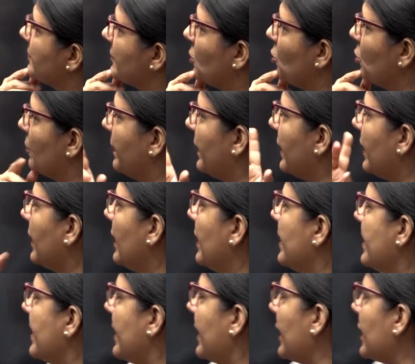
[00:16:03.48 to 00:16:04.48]
Could be.
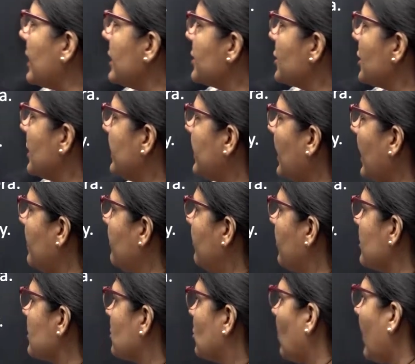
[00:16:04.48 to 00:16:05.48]
Ancient time
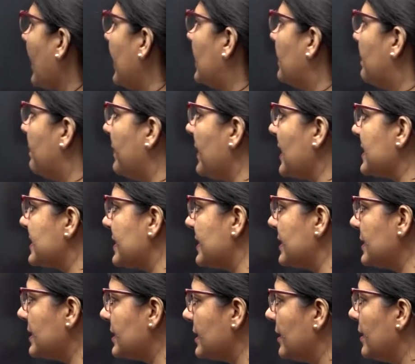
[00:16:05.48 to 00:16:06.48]
was quite
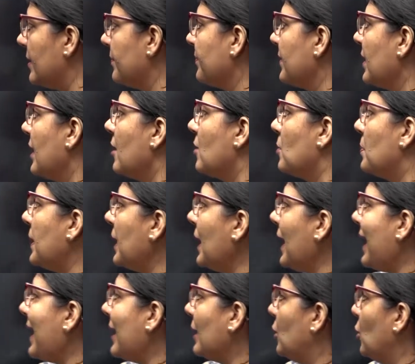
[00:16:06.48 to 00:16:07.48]
pleasant. We
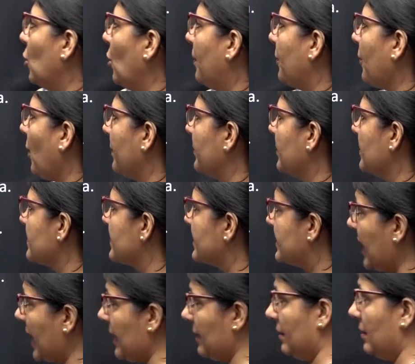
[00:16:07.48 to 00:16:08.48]
had no problems
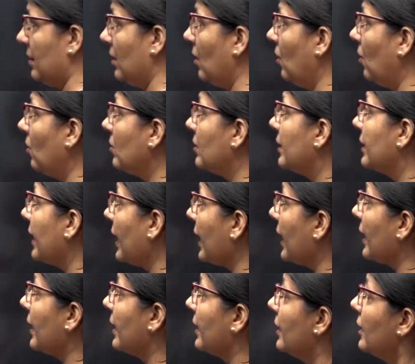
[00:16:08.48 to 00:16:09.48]
then.
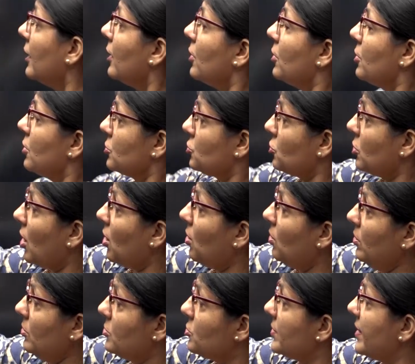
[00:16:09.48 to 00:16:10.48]
Okay. So
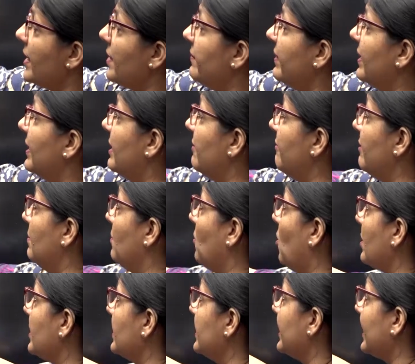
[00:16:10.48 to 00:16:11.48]
now today we live in
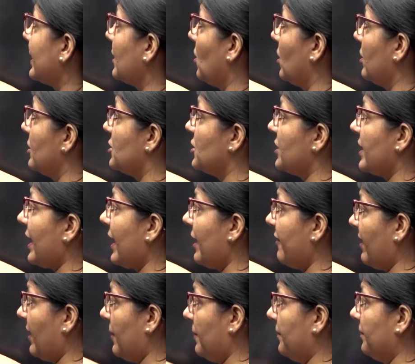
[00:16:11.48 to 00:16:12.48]
modern technology
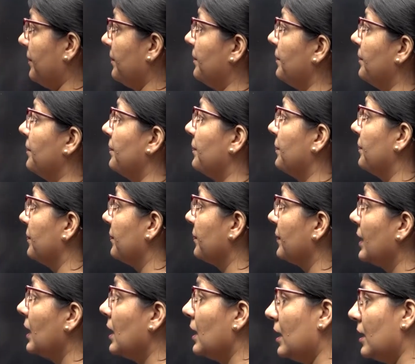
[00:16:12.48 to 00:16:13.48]
era.
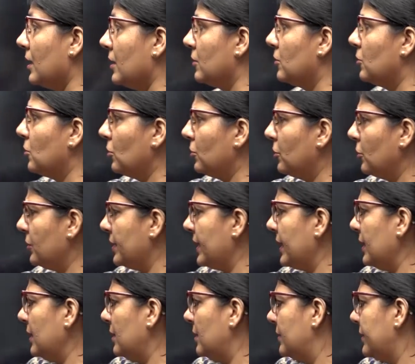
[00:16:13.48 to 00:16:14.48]
Don't you
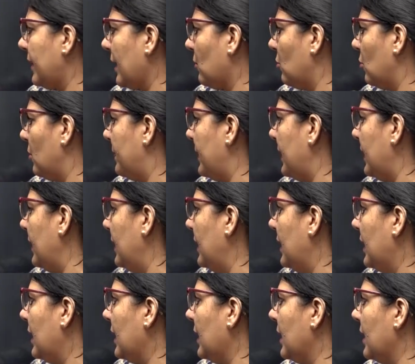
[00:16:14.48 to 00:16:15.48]
think there could be,
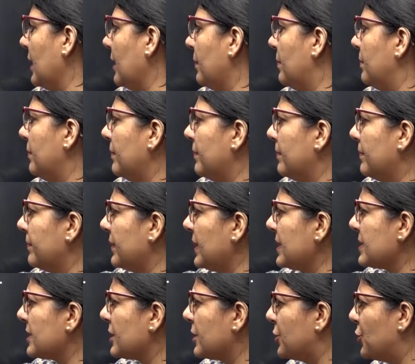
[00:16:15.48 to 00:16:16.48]

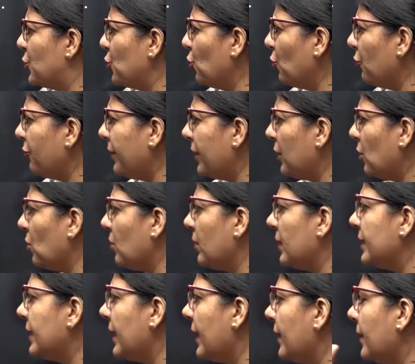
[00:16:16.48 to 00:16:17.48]
does Q fit
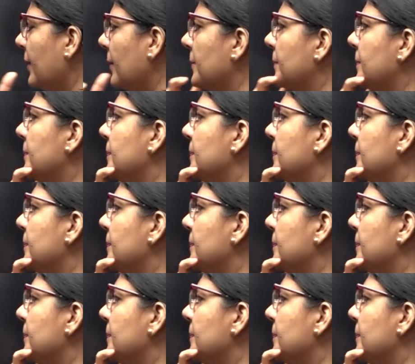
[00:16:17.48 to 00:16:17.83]
over there?